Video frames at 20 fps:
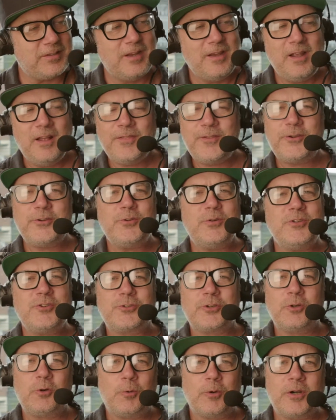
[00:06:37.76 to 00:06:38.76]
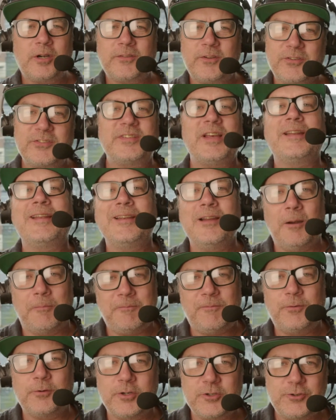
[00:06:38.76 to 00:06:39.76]
They're doing drill work. They're setting up
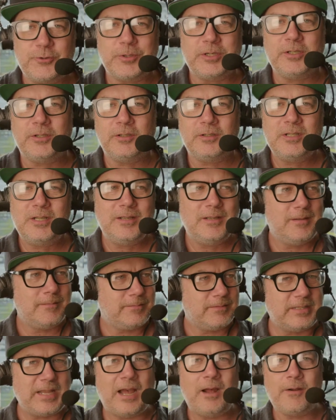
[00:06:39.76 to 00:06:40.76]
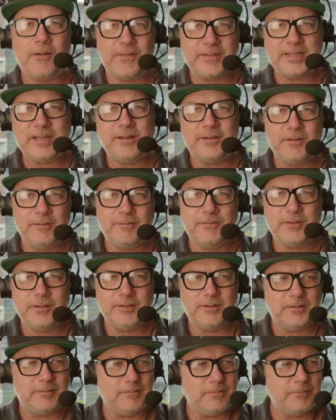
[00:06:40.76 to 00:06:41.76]
for a drill down on the end of
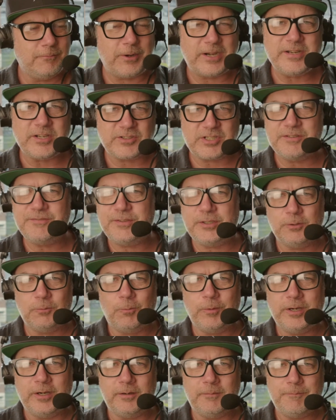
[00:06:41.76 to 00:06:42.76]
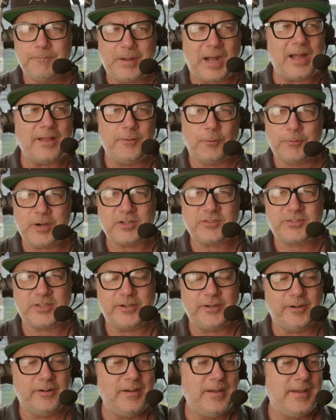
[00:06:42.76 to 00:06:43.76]
the Ray Nitschke Field where by the rush
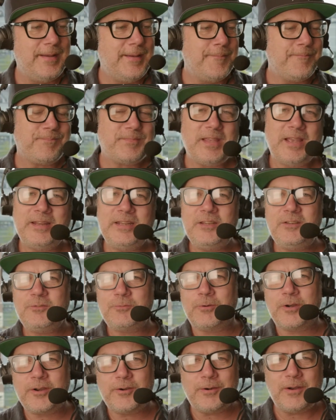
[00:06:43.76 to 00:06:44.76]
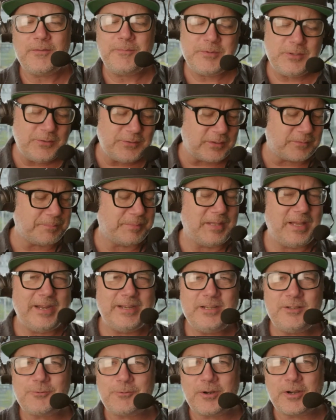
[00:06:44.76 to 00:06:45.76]
center. And he's running around, the music's playing.
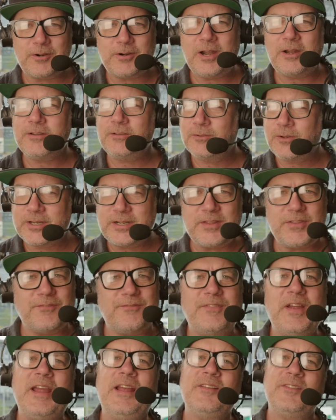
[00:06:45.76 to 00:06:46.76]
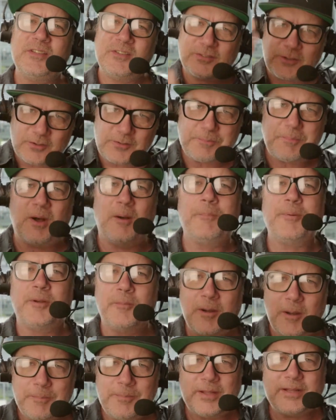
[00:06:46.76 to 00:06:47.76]
He's running around, he's looking at the fans. He starts pumping them
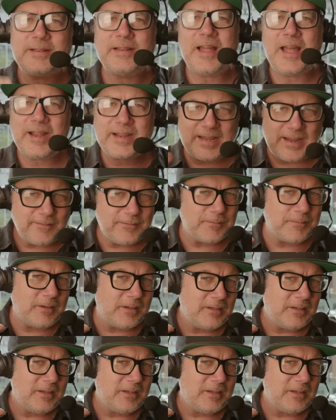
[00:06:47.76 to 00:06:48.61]
up like that, gives them a,